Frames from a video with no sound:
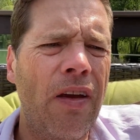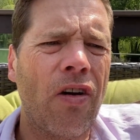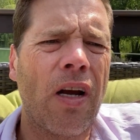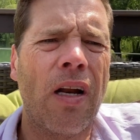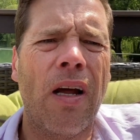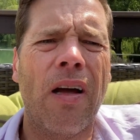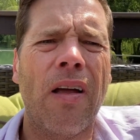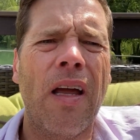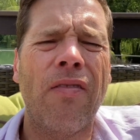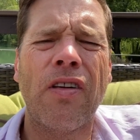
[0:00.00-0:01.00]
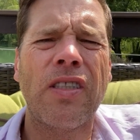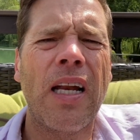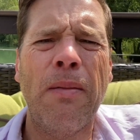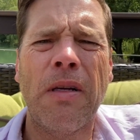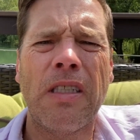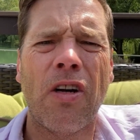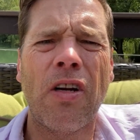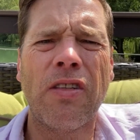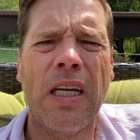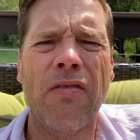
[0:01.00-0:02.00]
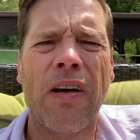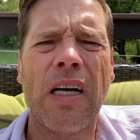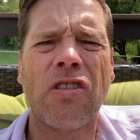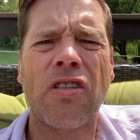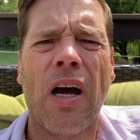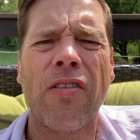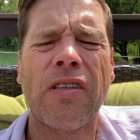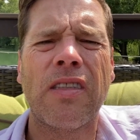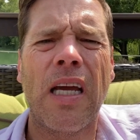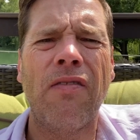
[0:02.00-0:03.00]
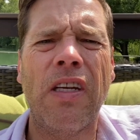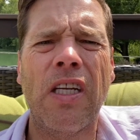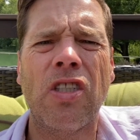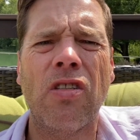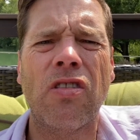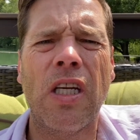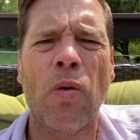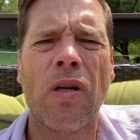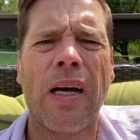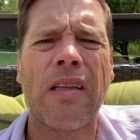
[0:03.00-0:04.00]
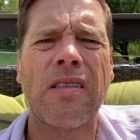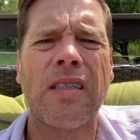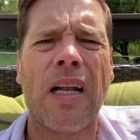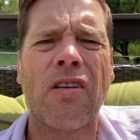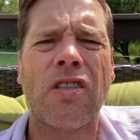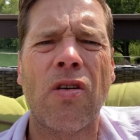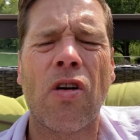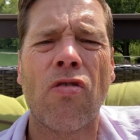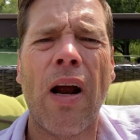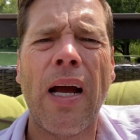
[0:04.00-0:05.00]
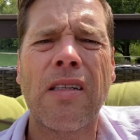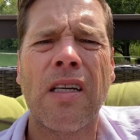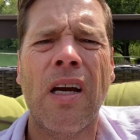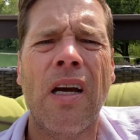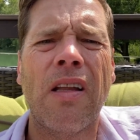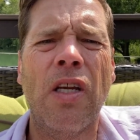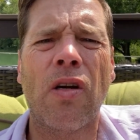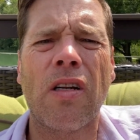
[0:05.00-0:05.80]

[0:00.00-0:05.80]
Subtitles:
you're gonna, if there's any material defects or health and safety issues that you would like the seller to correct,